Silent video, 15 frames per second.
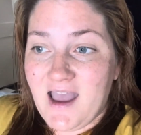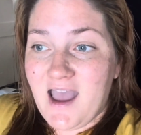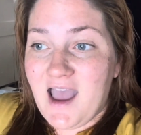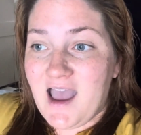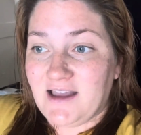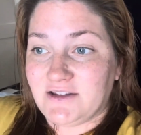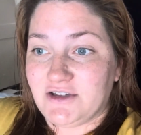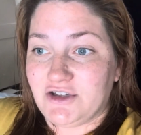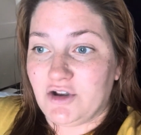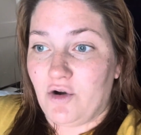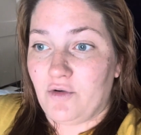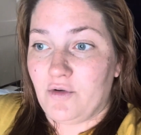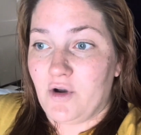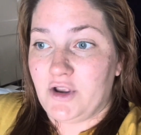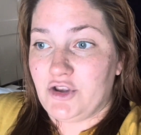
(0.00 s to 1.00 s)
And
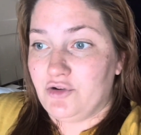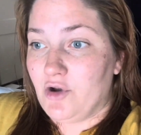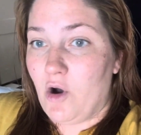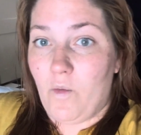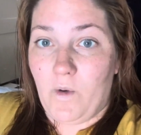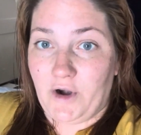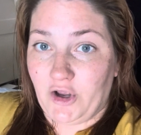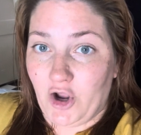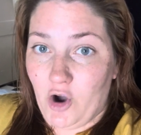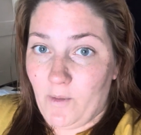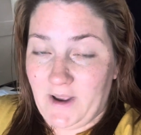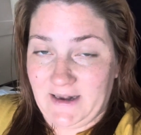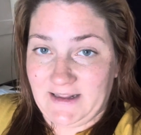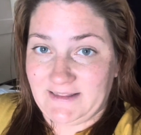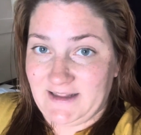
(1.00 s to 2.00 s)
so you don't want to go
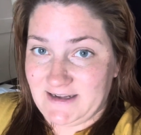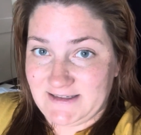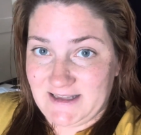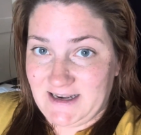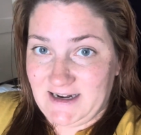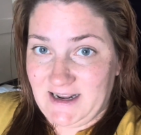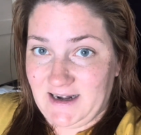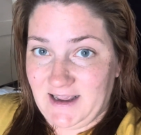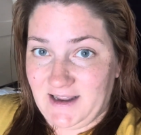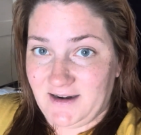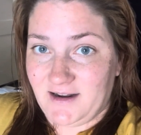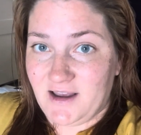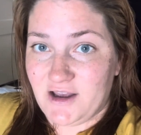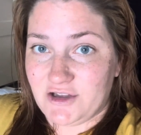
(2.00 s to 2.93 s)
in unless they need it.